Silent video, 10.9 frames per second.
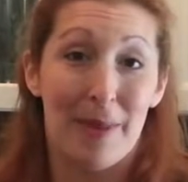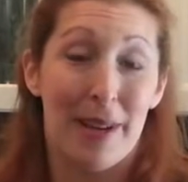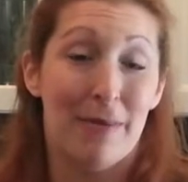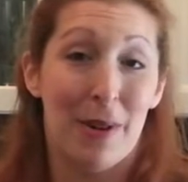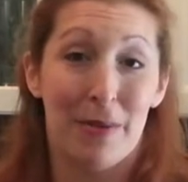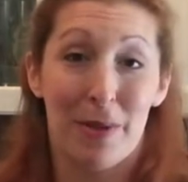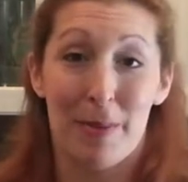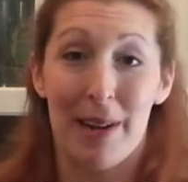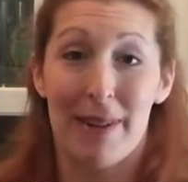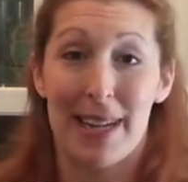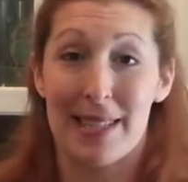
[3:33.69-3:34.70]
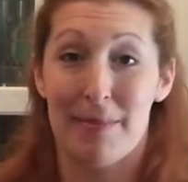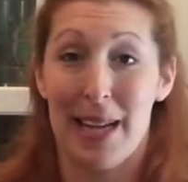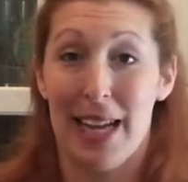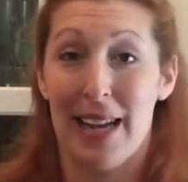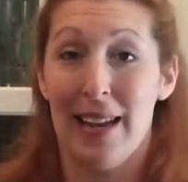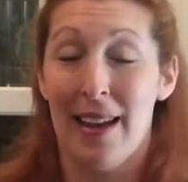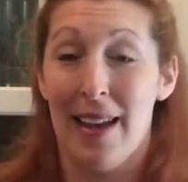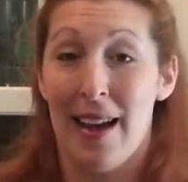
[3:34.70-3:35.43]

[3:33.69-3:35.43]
and vote for my recipe